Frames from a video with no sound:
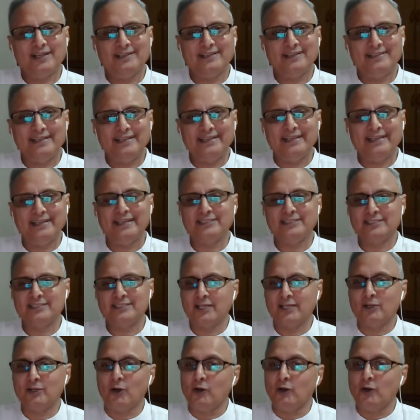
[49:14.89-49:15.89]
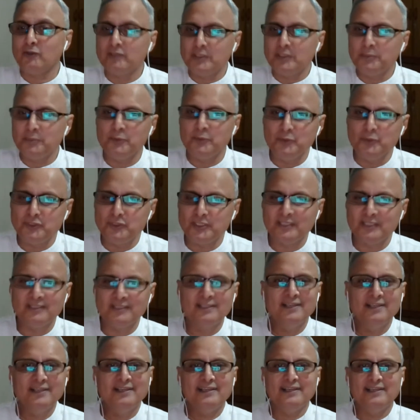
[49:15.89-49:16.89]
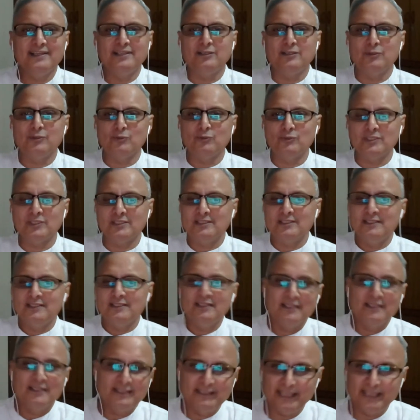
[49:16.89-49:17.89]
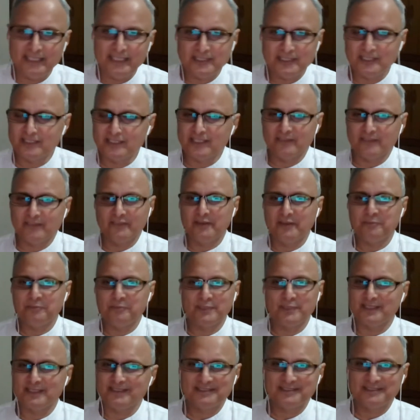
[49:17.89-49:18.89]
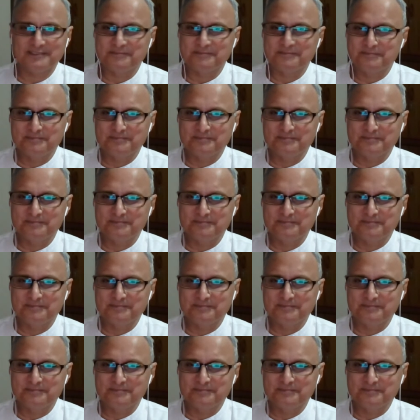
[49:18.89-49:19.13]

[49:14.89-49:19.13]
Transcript: a dedication, a contribution into the nation development.